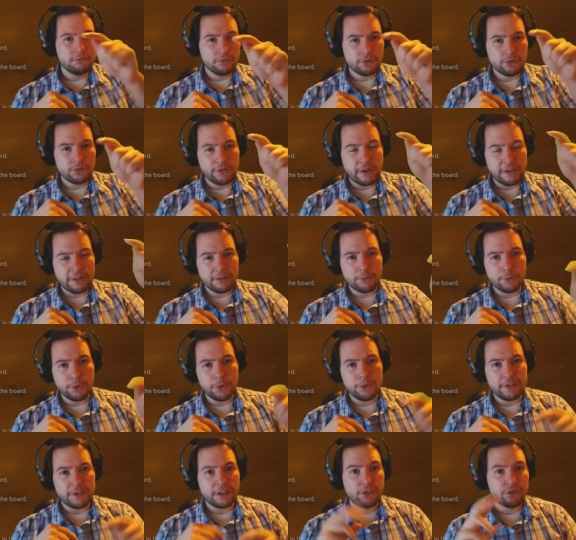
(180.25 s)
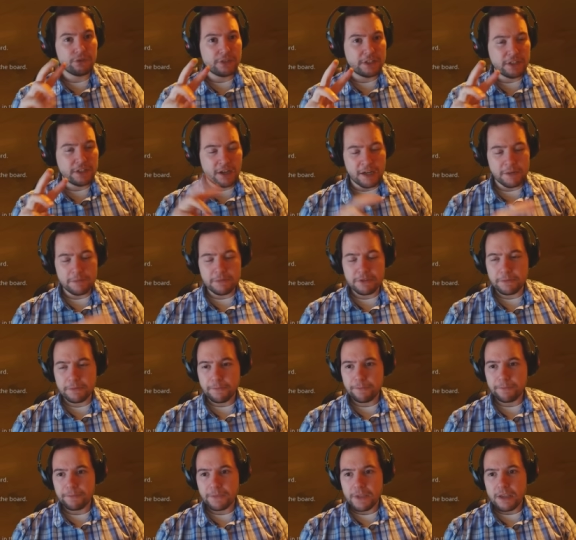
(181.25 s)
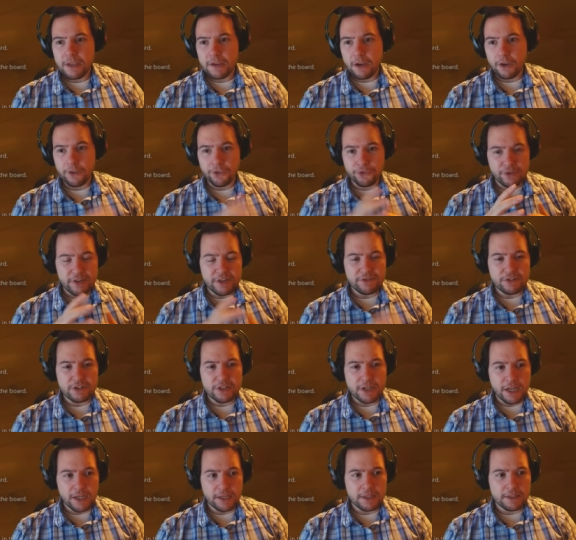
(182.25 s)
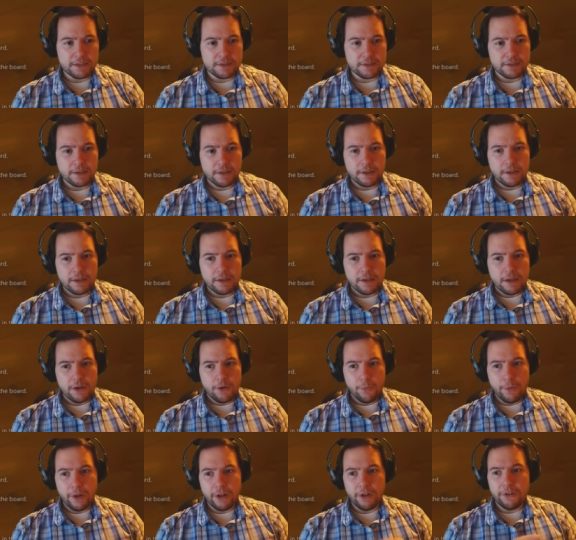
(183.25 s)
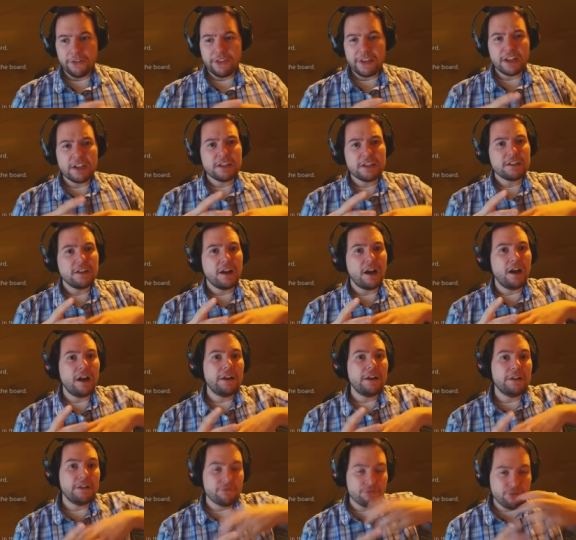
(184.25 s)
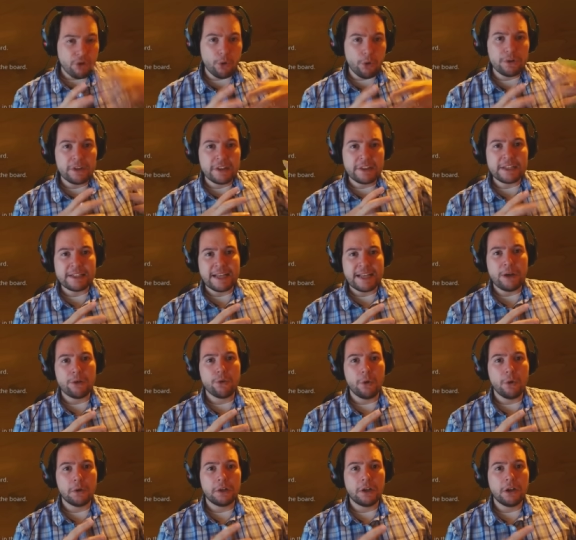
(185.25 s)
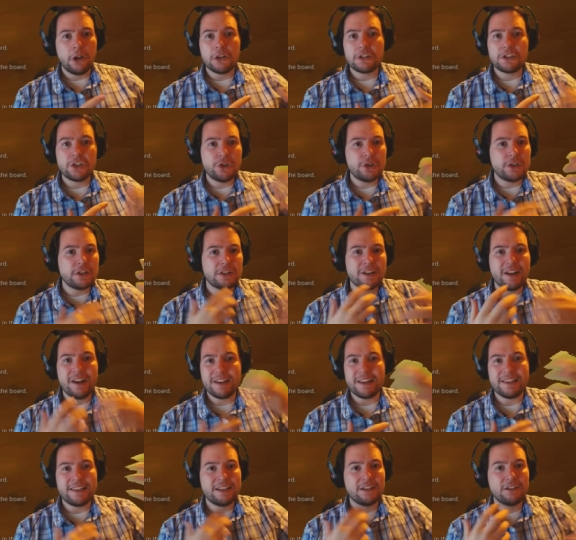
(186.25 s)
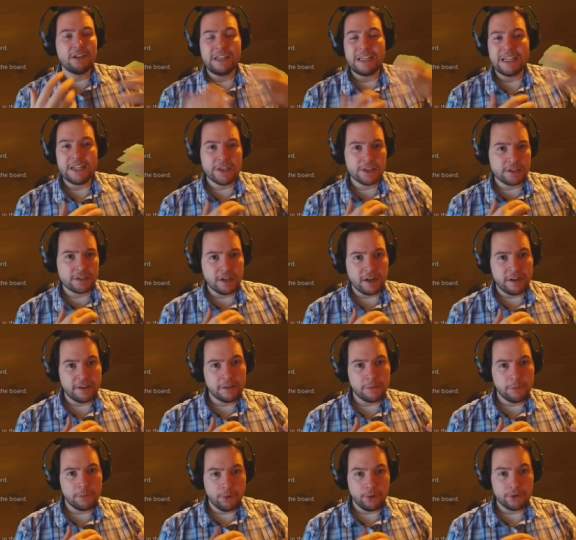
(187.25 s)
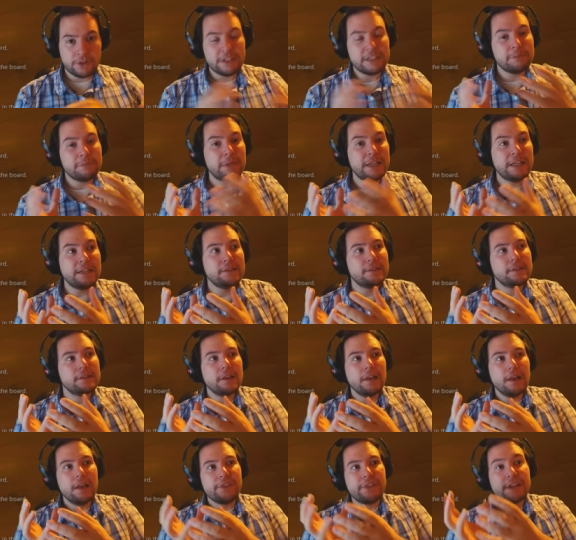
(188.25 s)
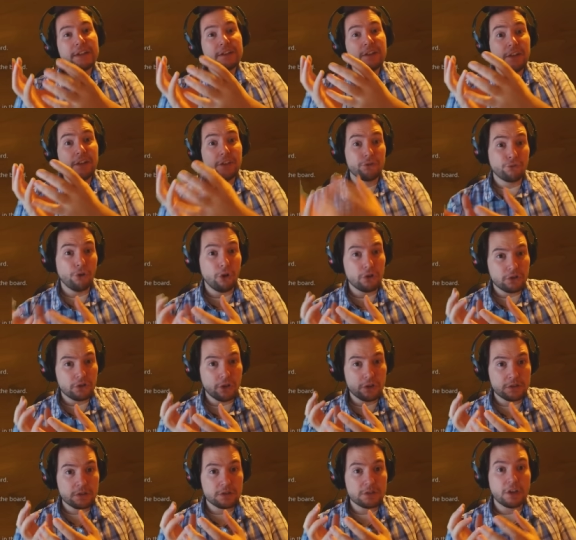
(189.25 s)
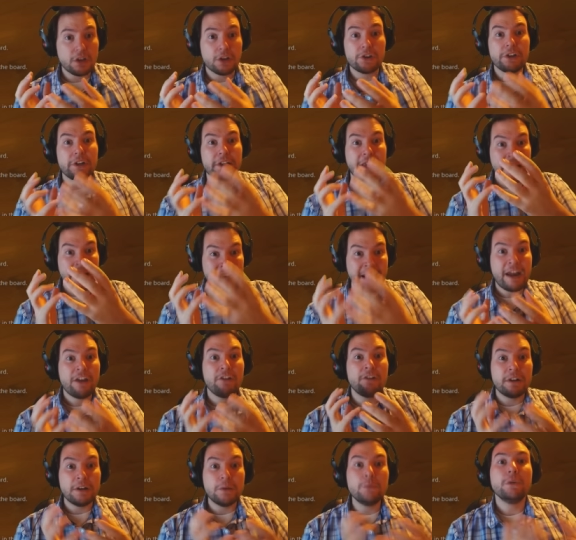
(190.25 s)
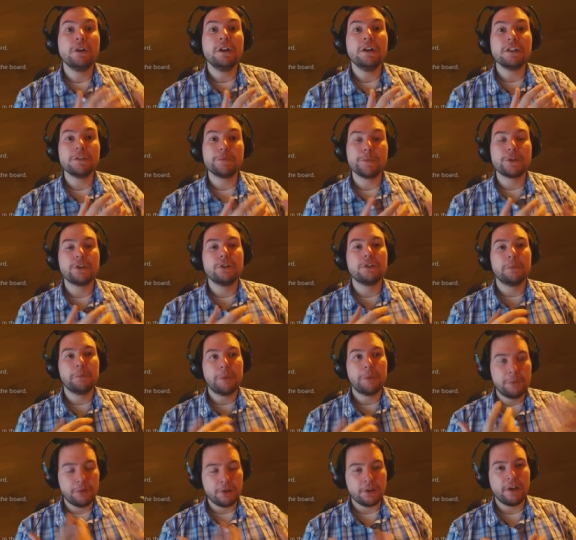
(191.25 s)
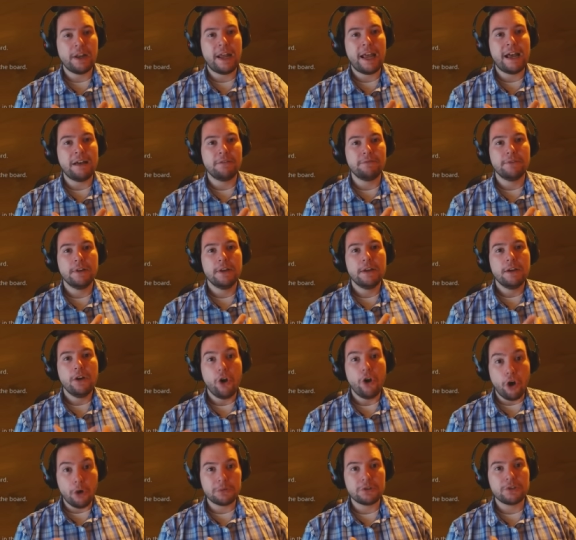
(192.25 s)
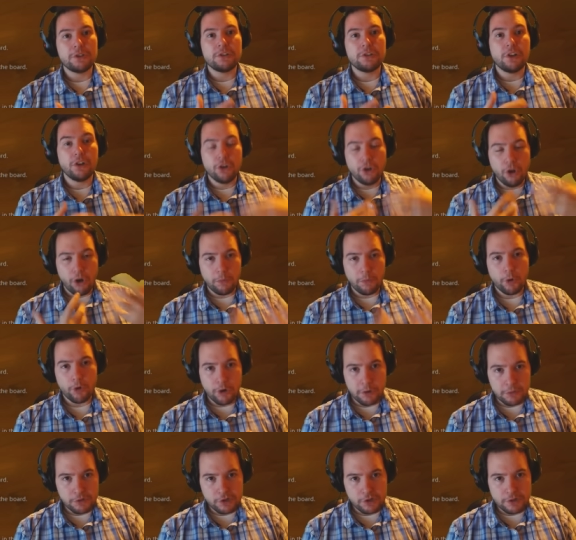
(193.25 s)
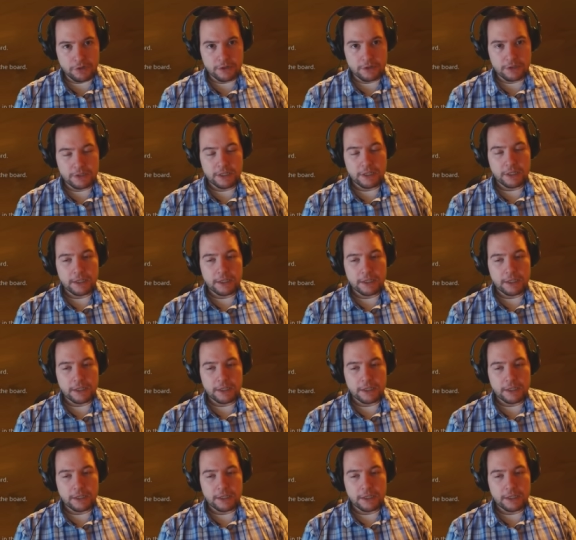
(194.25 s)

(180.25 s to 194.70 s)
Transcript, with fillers: strength wounding 3 times on 3 different targets. Well, they're going to start rolling this out quite a lot, so you can target things on either side of the board. This means things like the Rock Tossers are going to get inherently worse because people are going to have options, a lot more options,